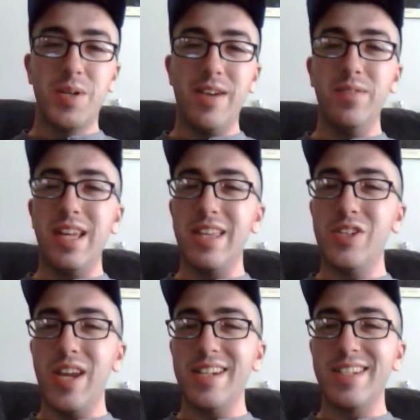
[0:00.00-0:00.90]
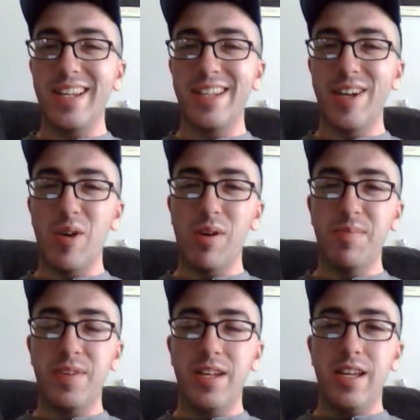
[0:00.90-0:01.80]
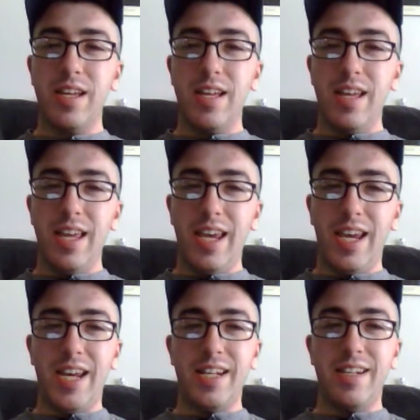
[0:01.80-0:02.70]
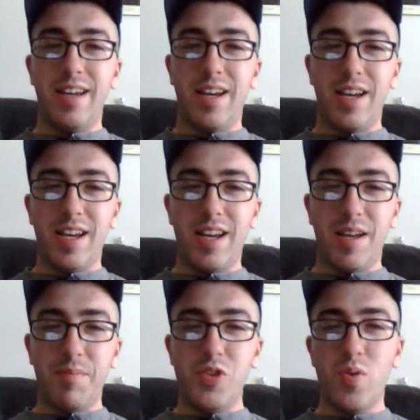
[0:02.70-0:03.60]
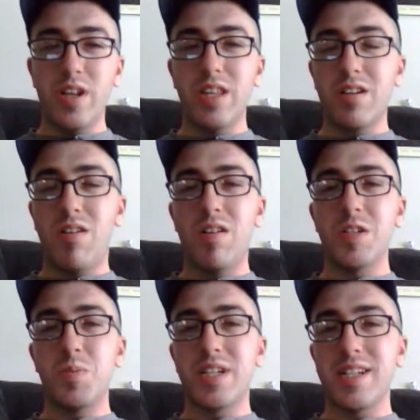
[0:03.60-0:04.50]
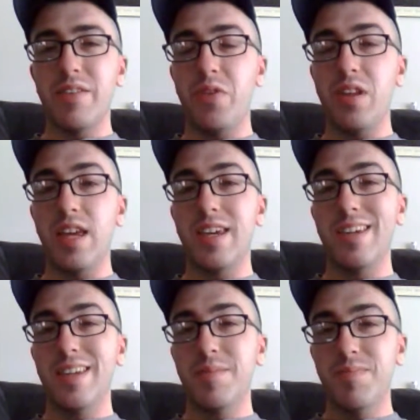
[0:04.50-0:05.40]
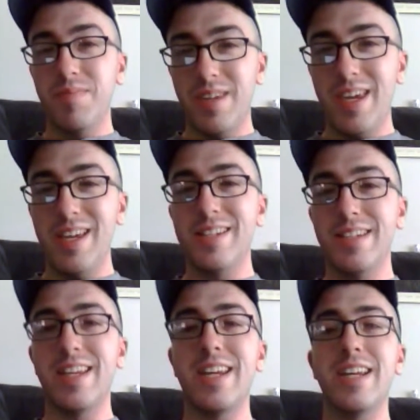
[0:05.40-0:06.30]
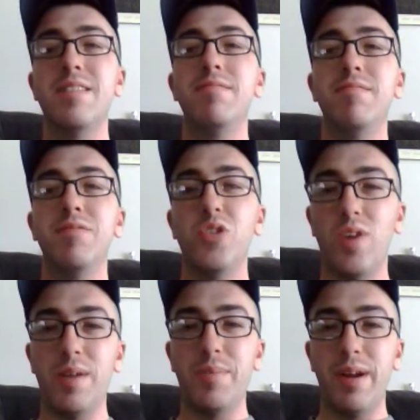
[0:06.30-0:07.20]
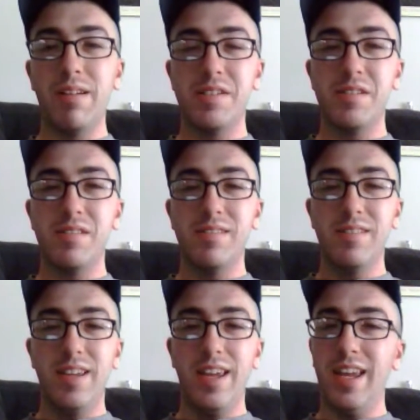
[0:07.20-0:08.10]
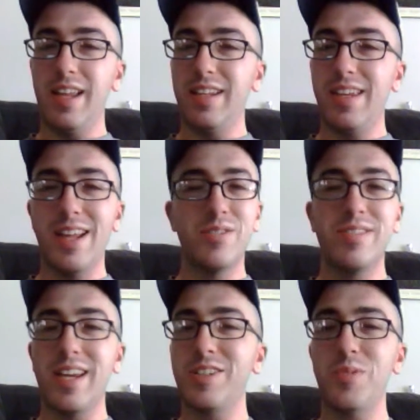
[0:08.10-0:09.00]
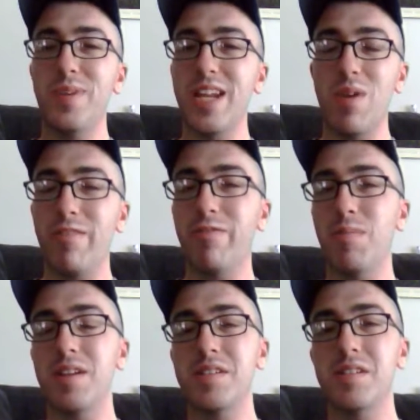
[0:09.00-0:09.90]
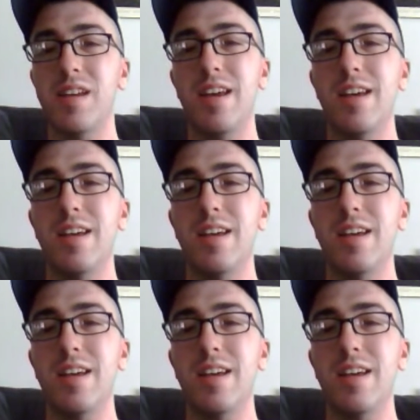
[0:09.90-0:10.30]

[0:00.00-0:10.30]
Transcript: So I never really had the chance to get to know him. And I'm joining the cause because I feel like kids need grandparents, and cancer takes too many away from us.